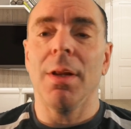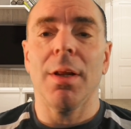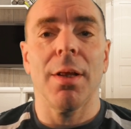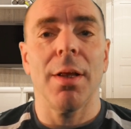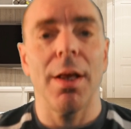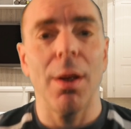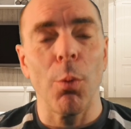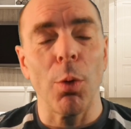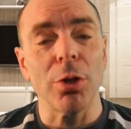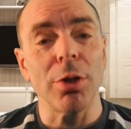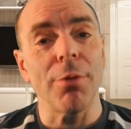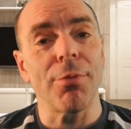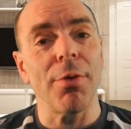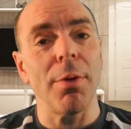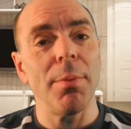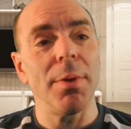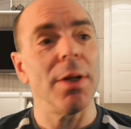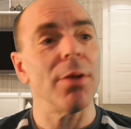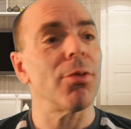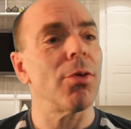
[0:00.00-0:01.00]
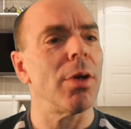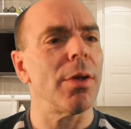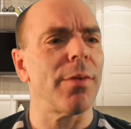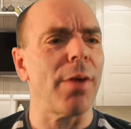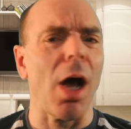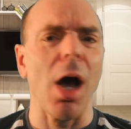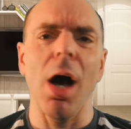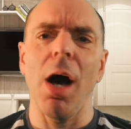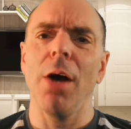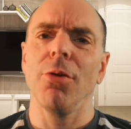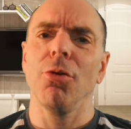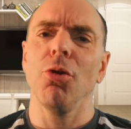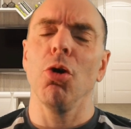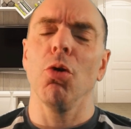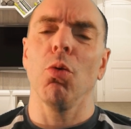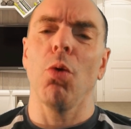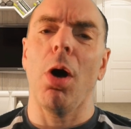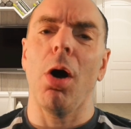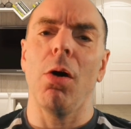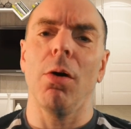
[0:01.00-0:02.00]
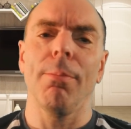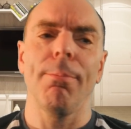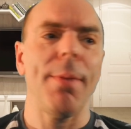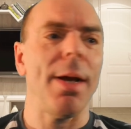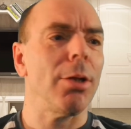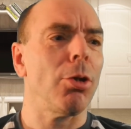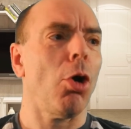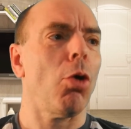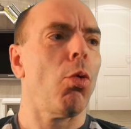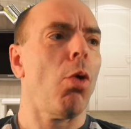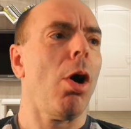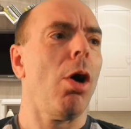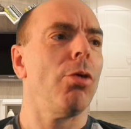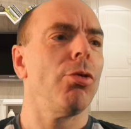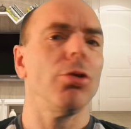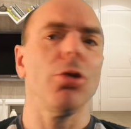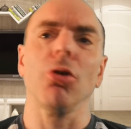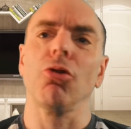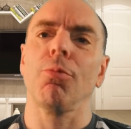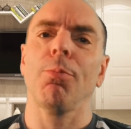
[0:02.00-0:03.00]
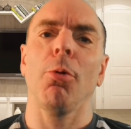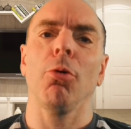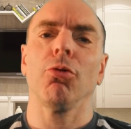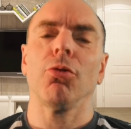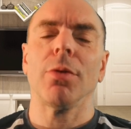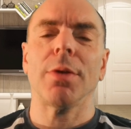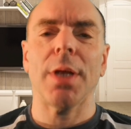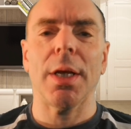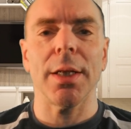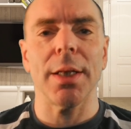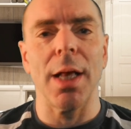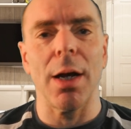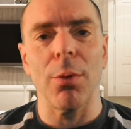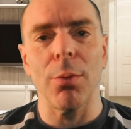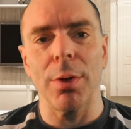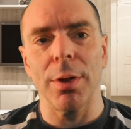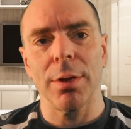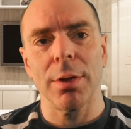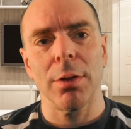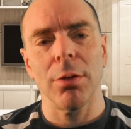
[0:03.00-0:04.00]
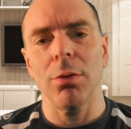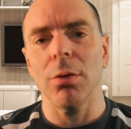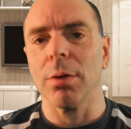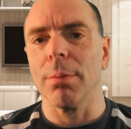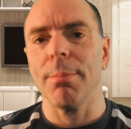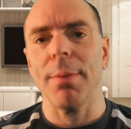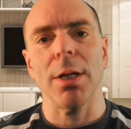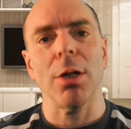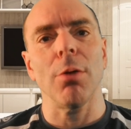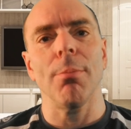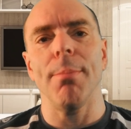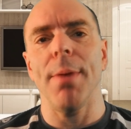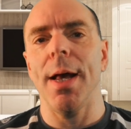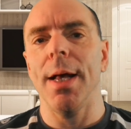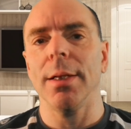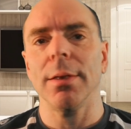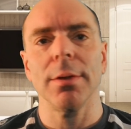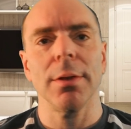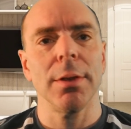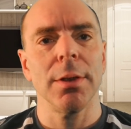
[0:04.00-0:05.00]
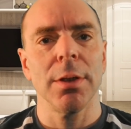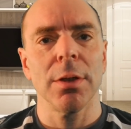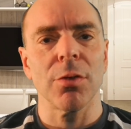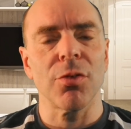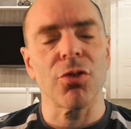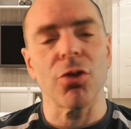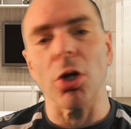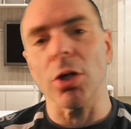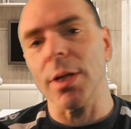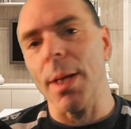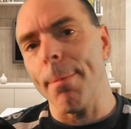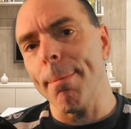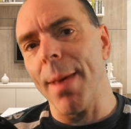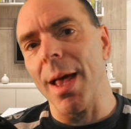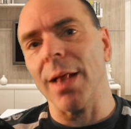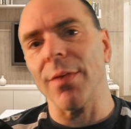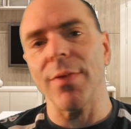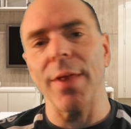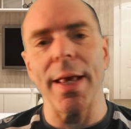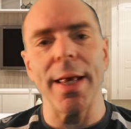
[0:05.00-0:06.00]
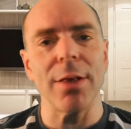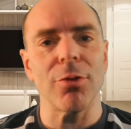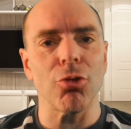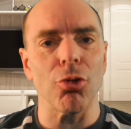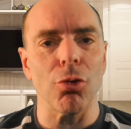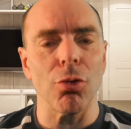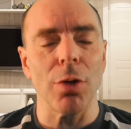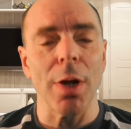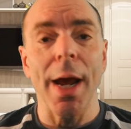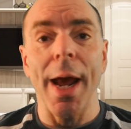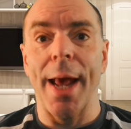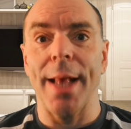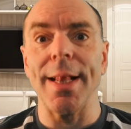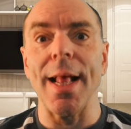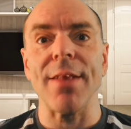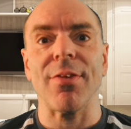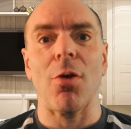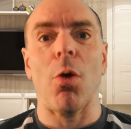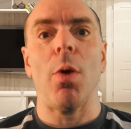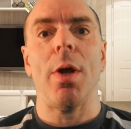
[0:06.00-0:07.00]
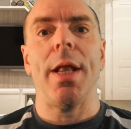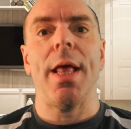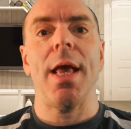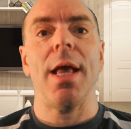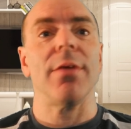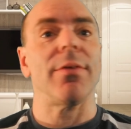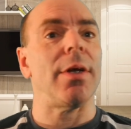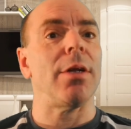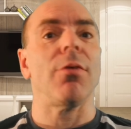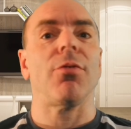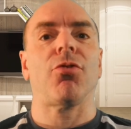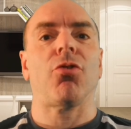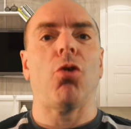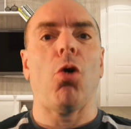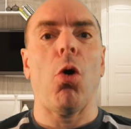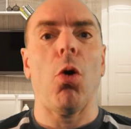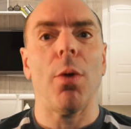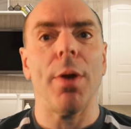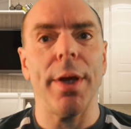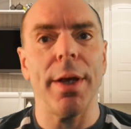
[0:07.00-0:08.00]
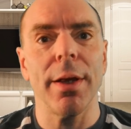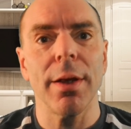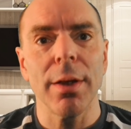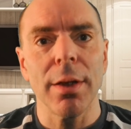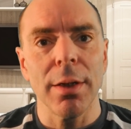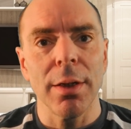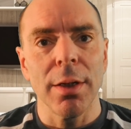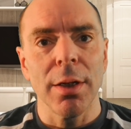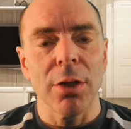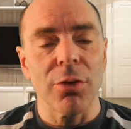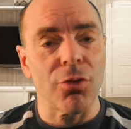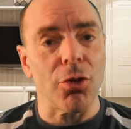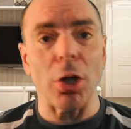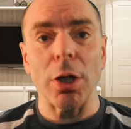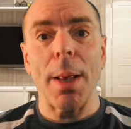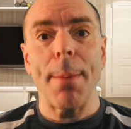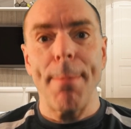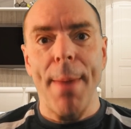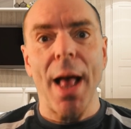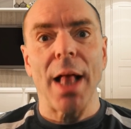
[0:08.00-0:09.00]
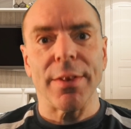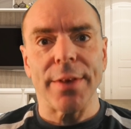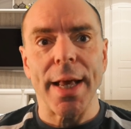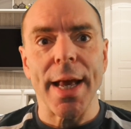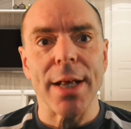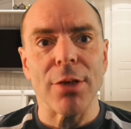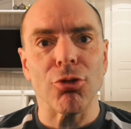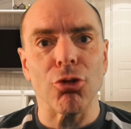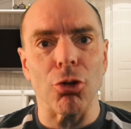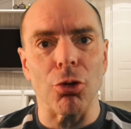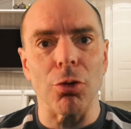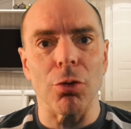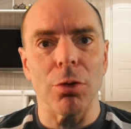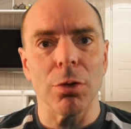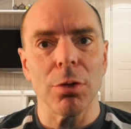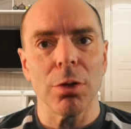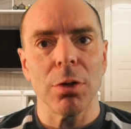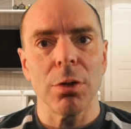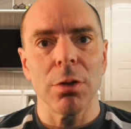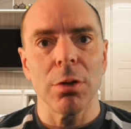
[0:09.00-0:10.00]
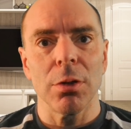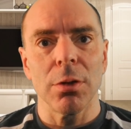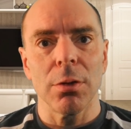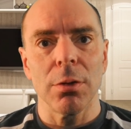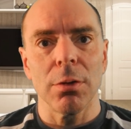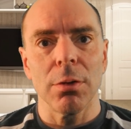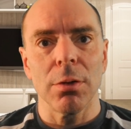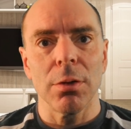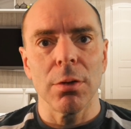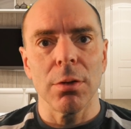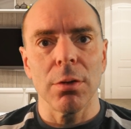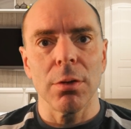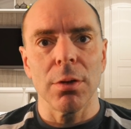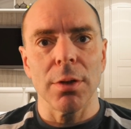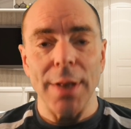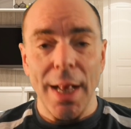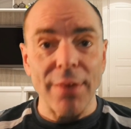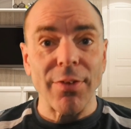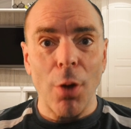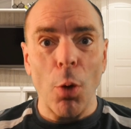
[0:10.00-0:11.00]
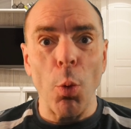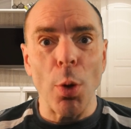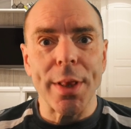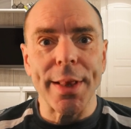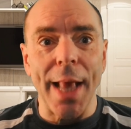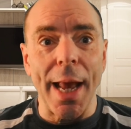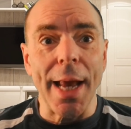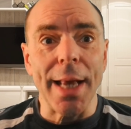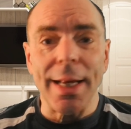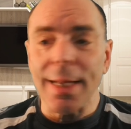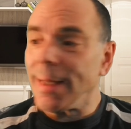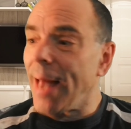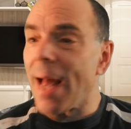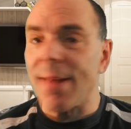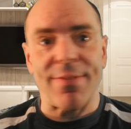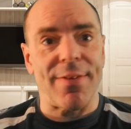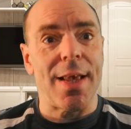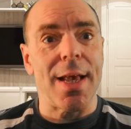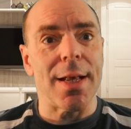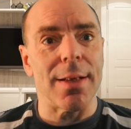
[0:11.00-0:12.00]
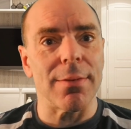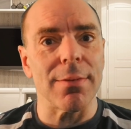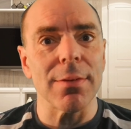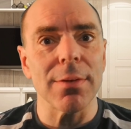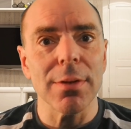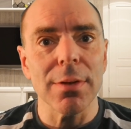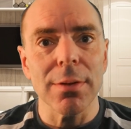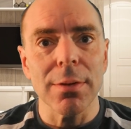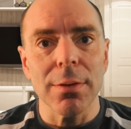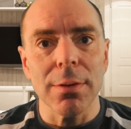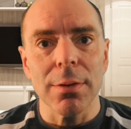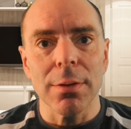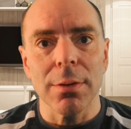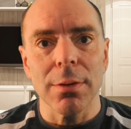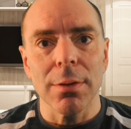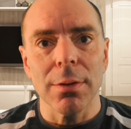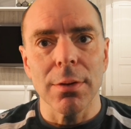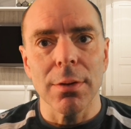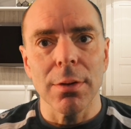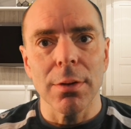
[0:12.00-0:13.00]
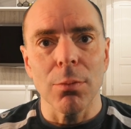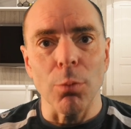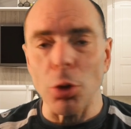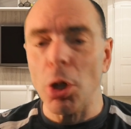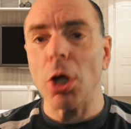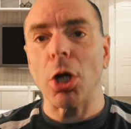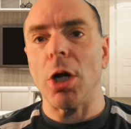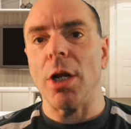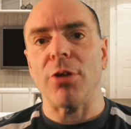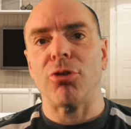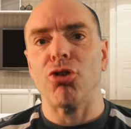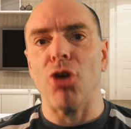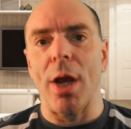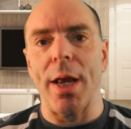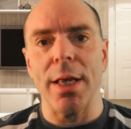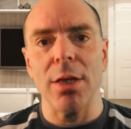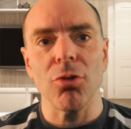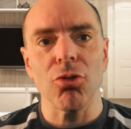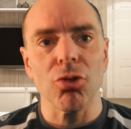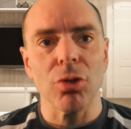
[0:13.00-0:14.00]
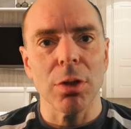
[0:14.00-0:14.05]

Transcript: And what the feminist is going to say, oh, you're wrong. Men are wrong. You're not supposed to think that way. Look, men are men. Study male nature. And that's how it is. End of story. Study male nature. That's how we think. And that's it. We're not going to change.